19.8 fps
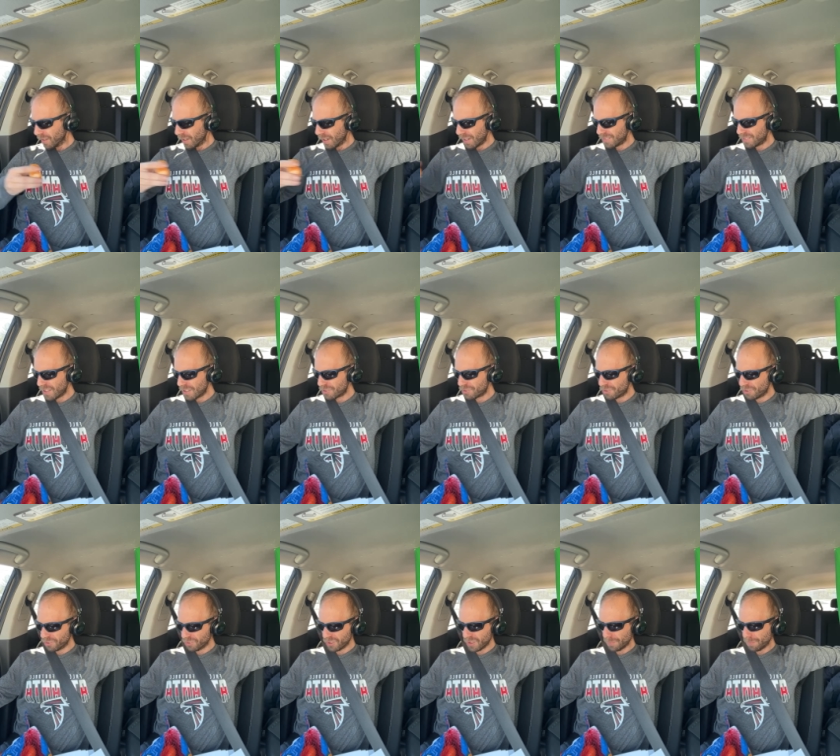
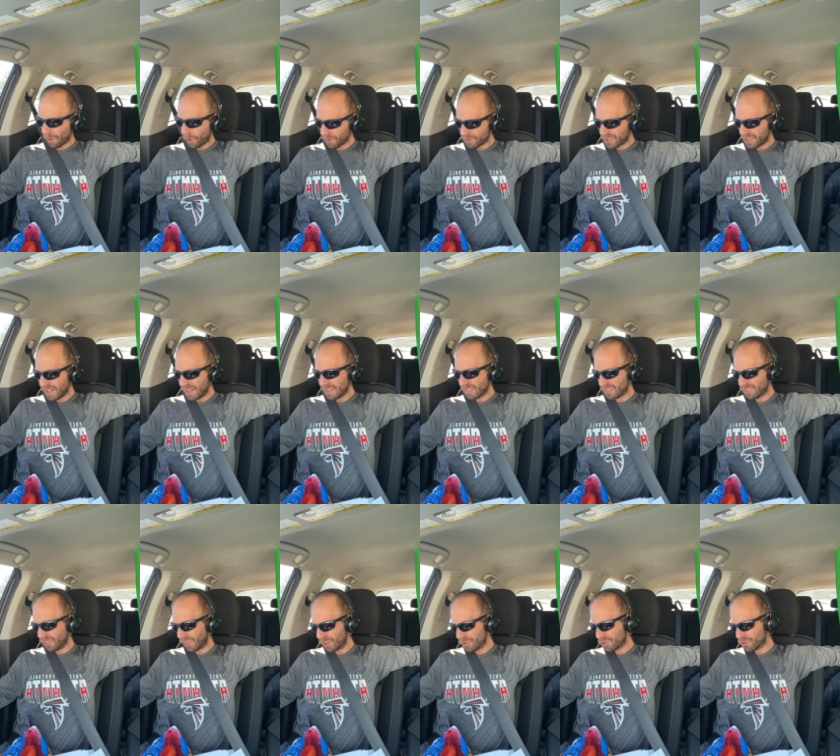Additionally, Martinez
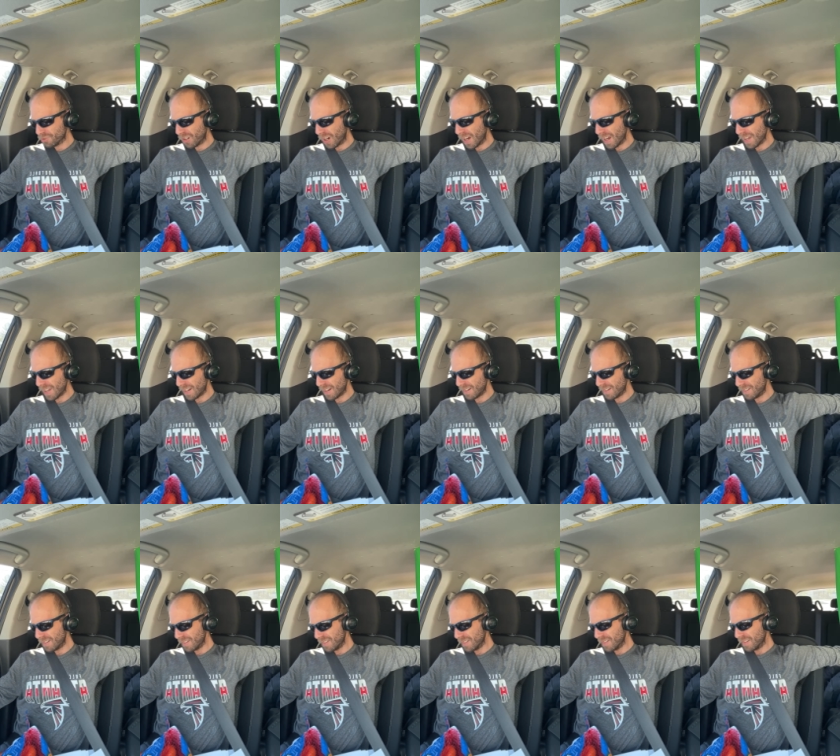versus Ryan,
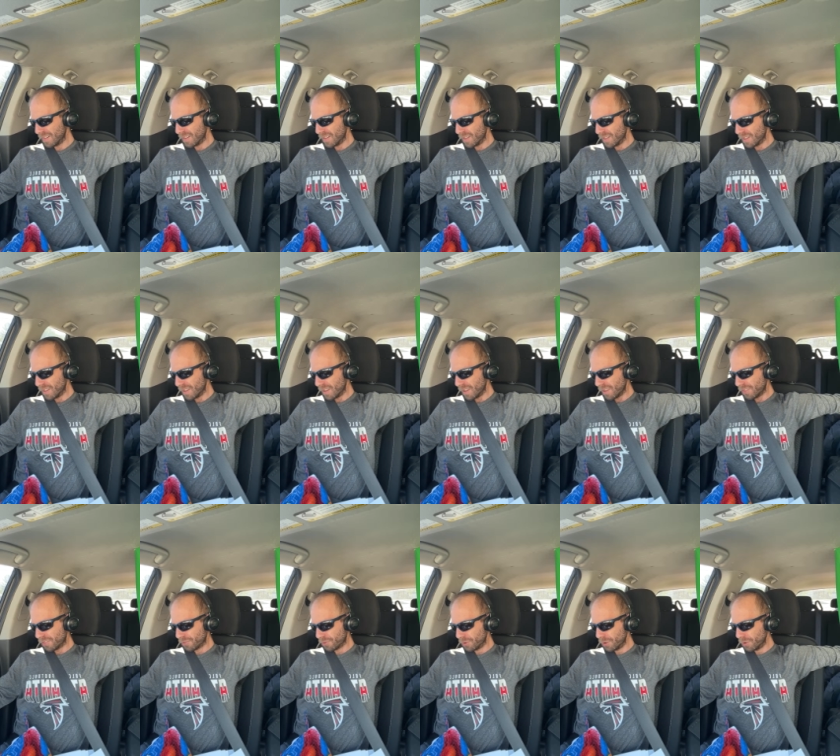
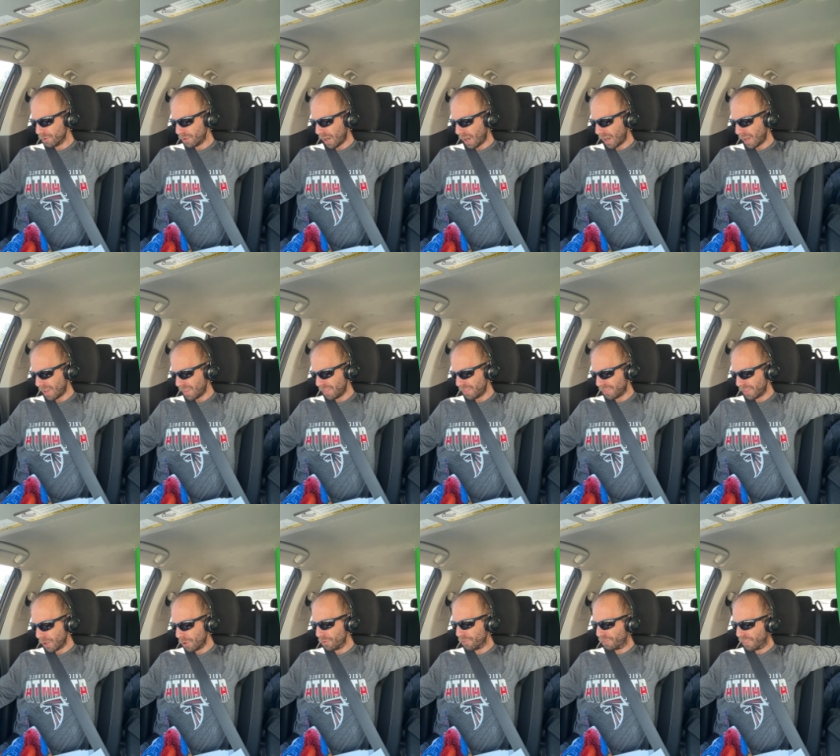
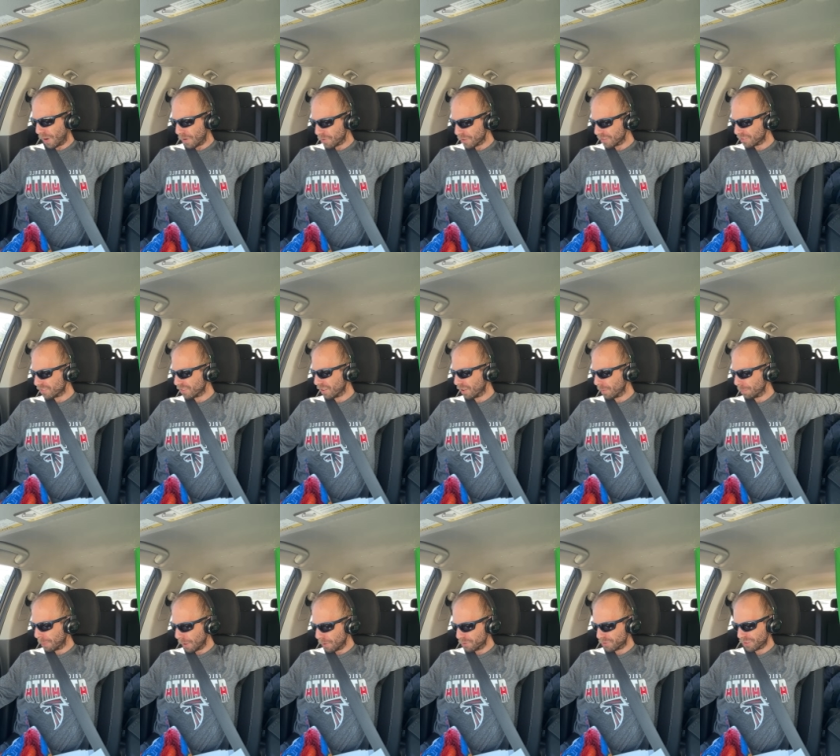though focused on
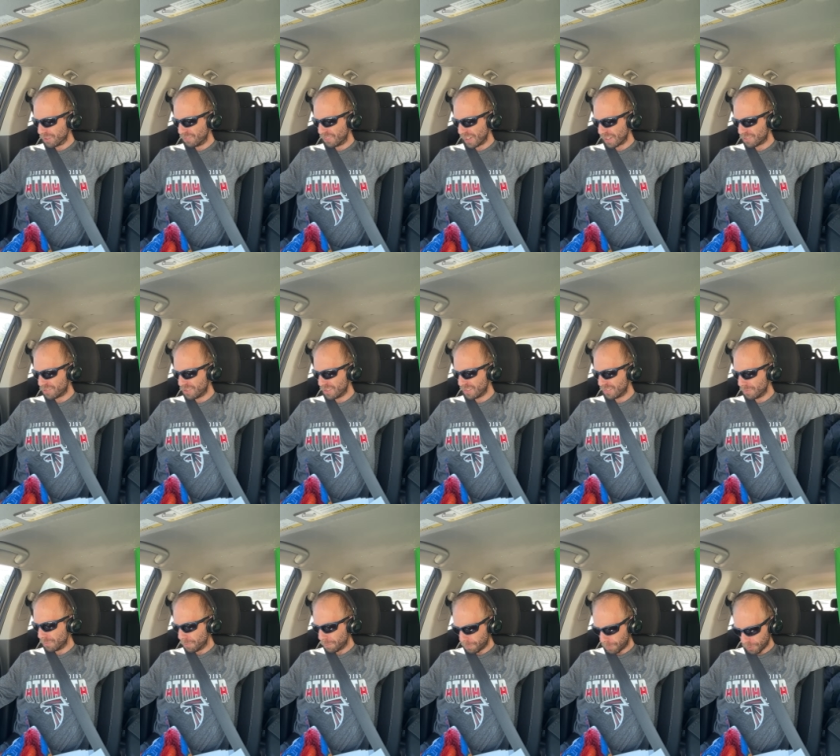
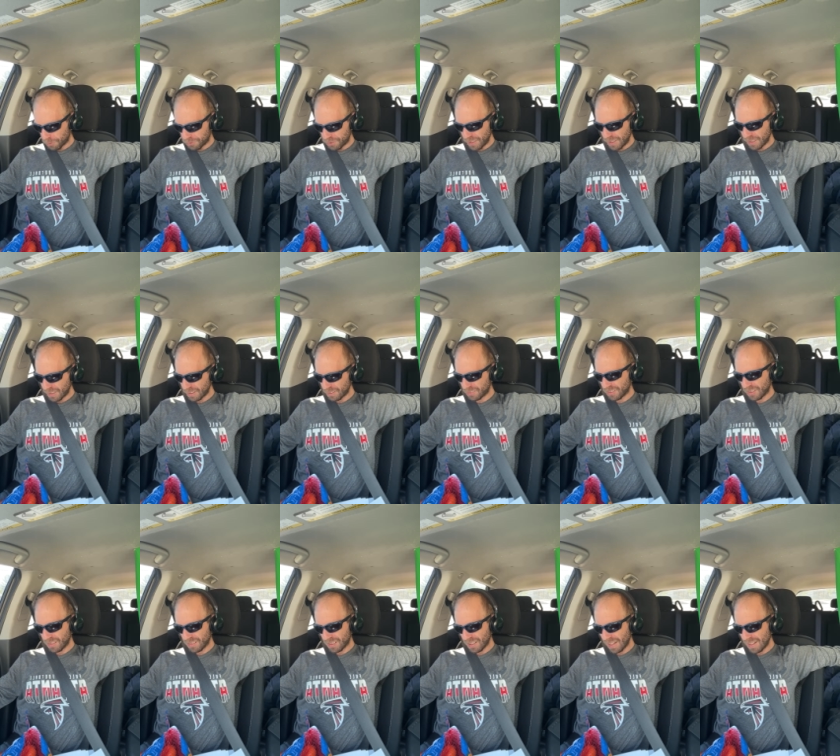post-conviction proceedings,
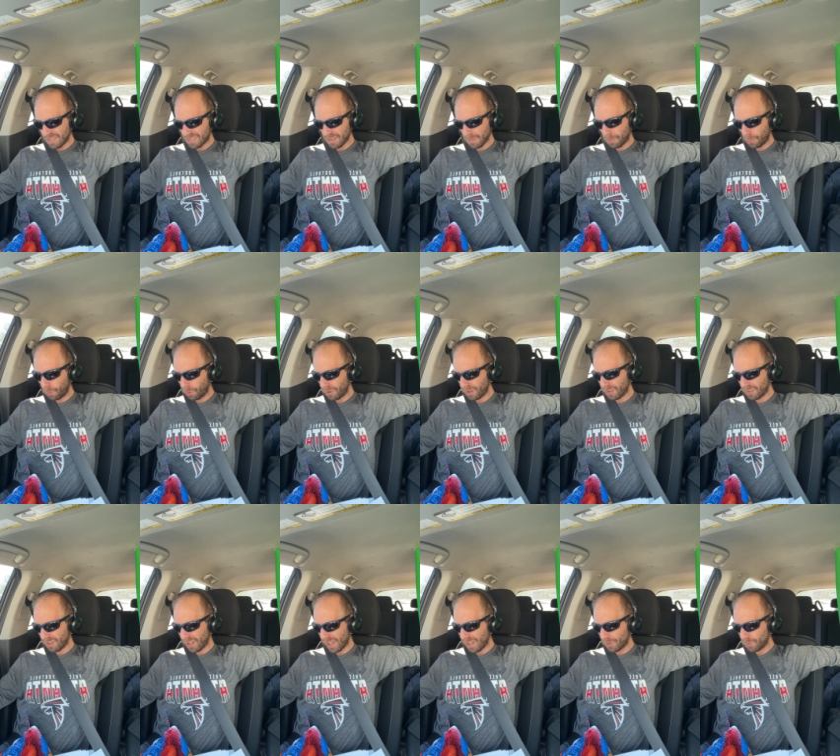contains
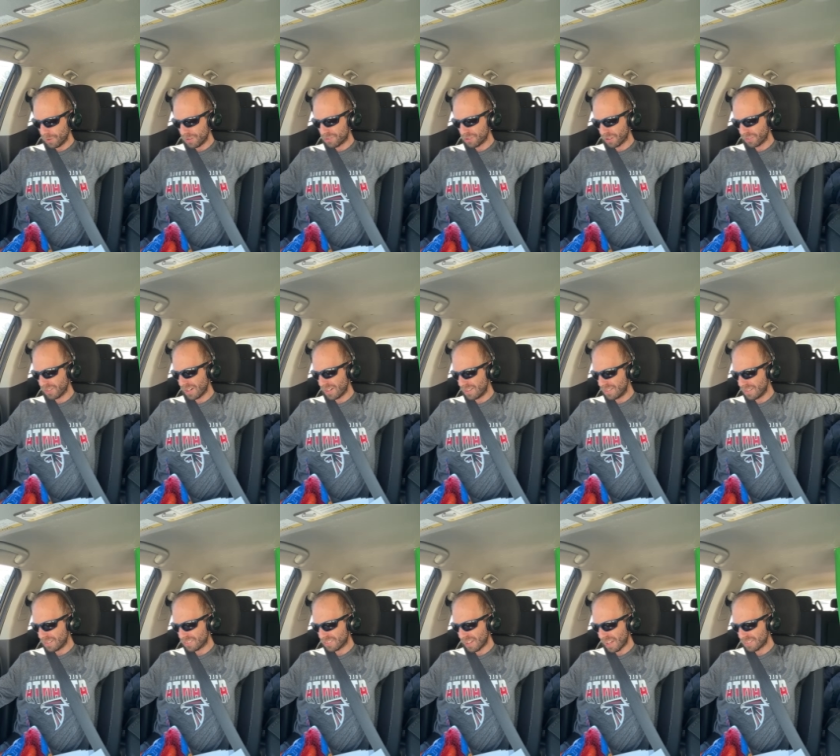important language
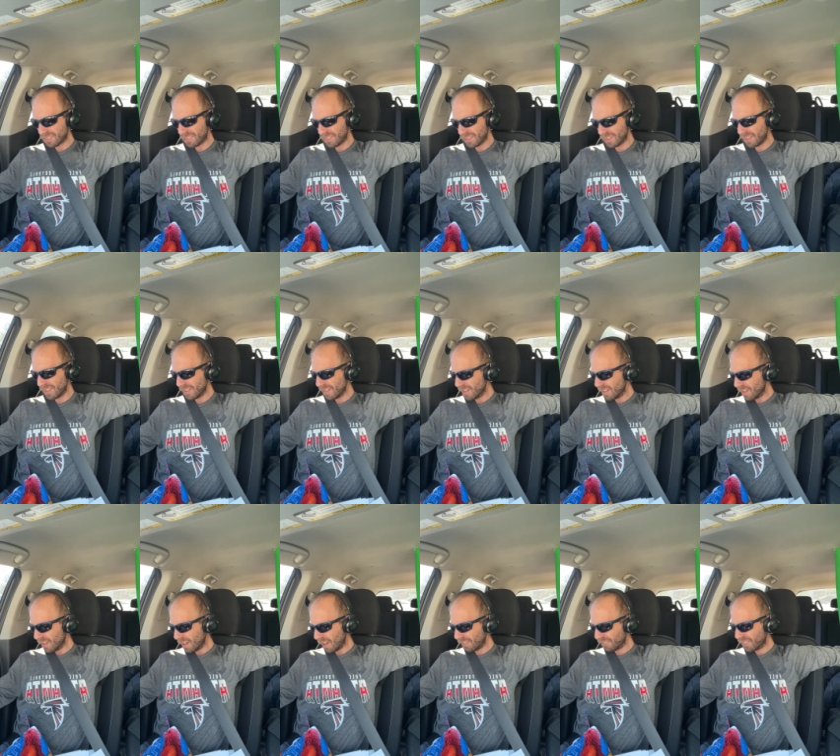on the
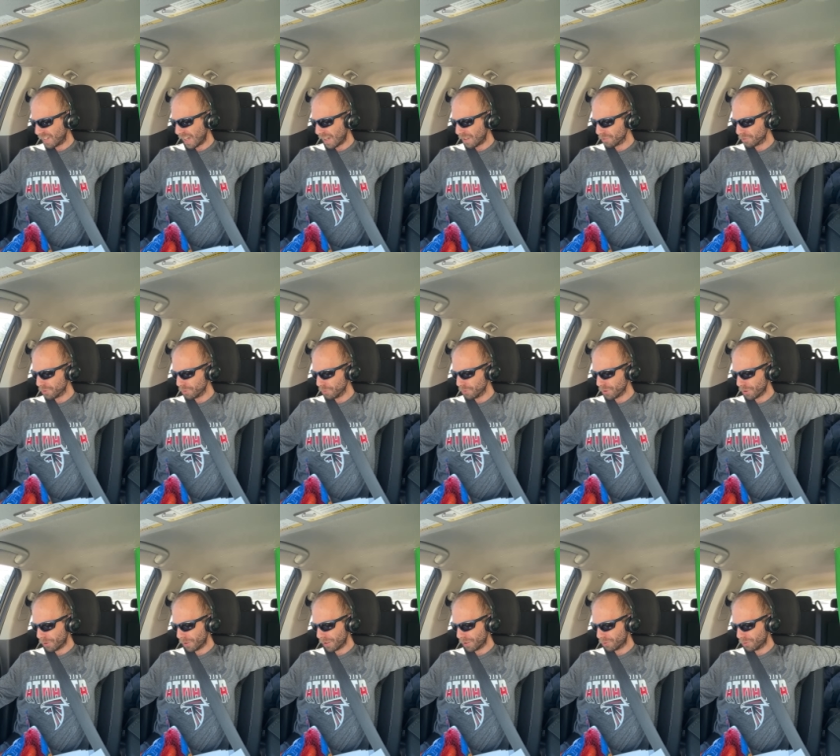necessity of
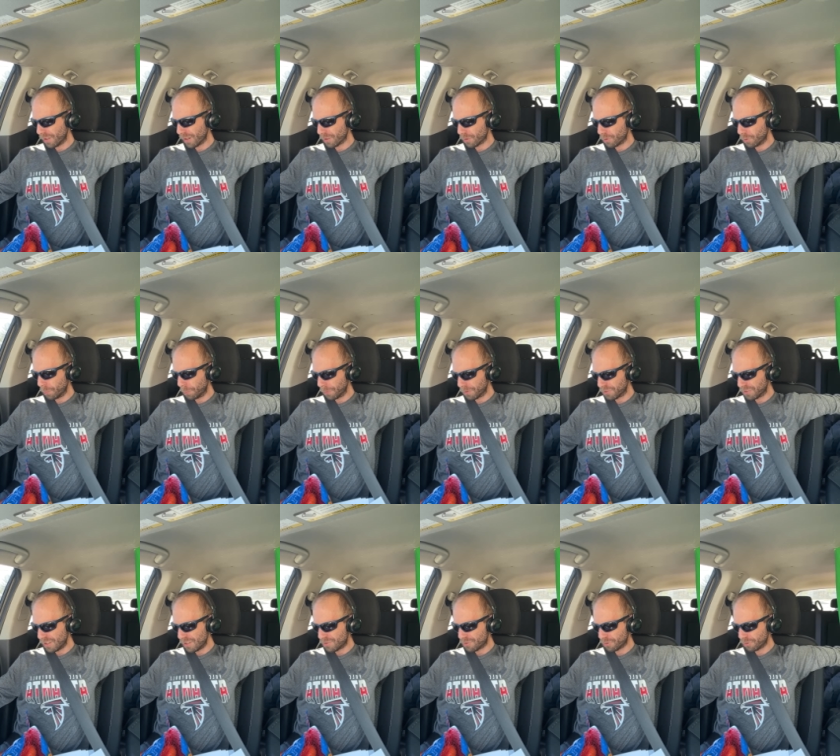counsel during critical
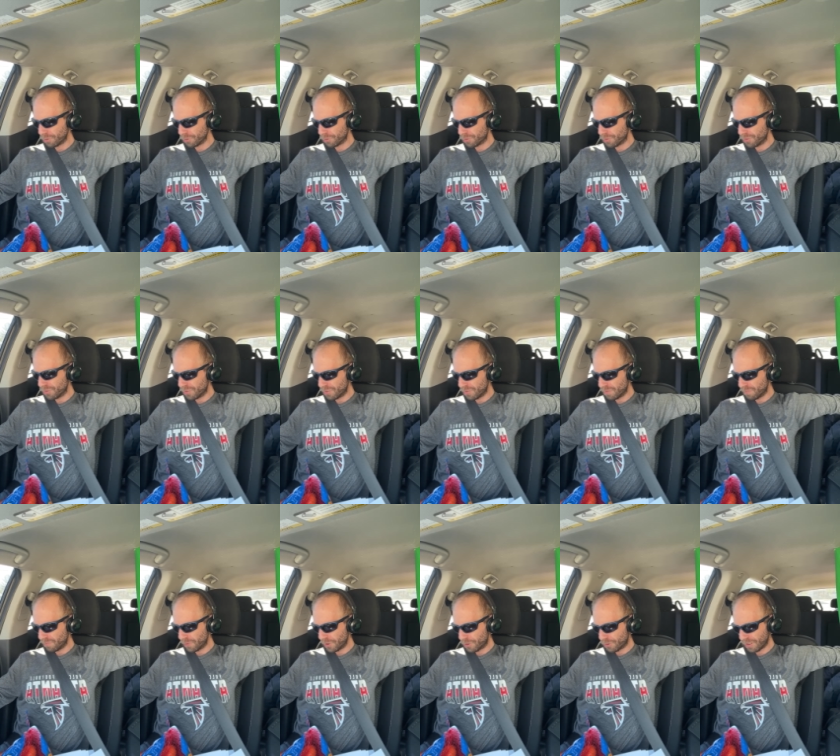procedural
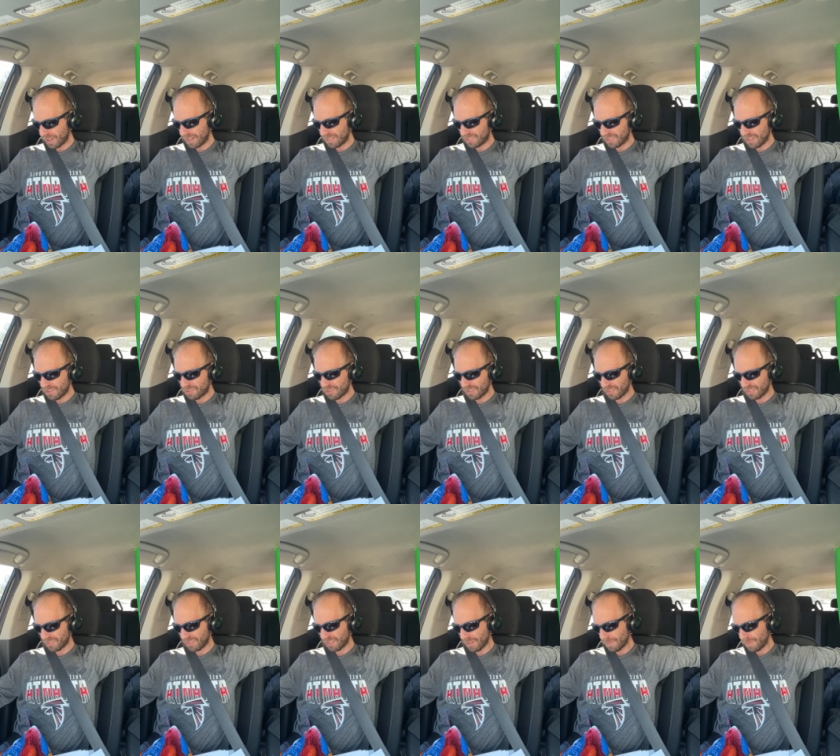
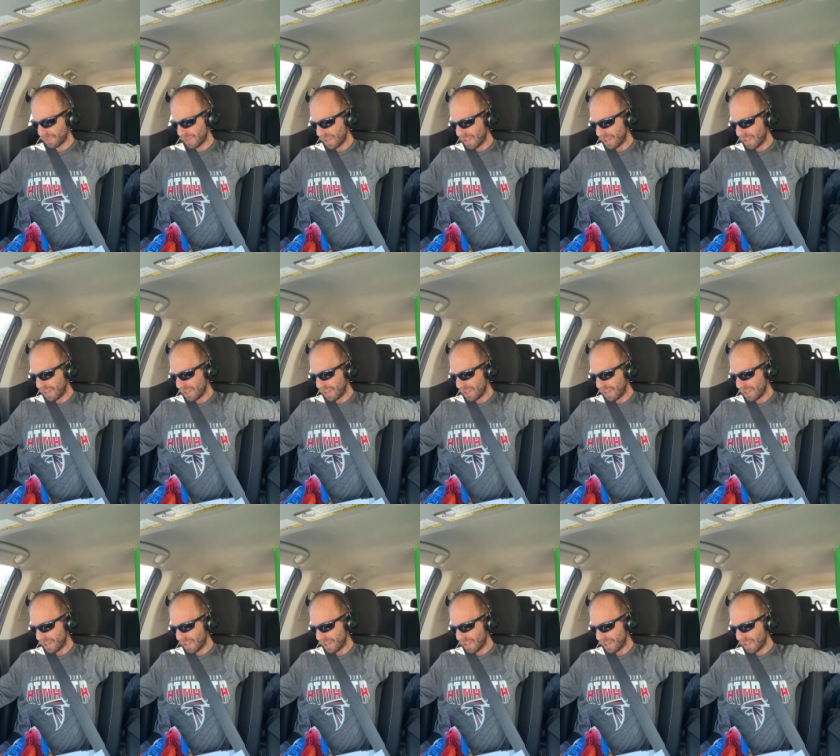transitions,